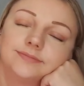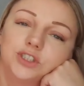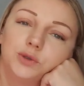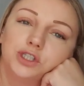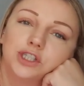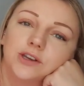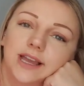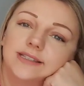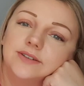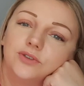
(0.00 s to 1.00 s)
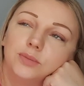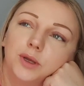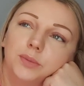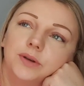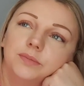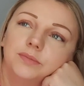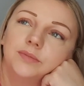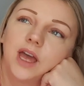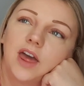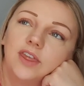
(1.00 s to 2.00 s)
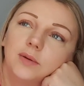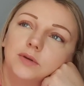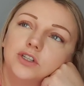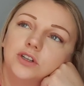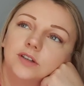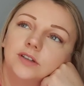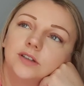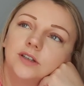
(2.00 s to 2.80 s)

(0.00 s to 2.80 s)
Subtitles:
should we just look at it for a moment? I think we should.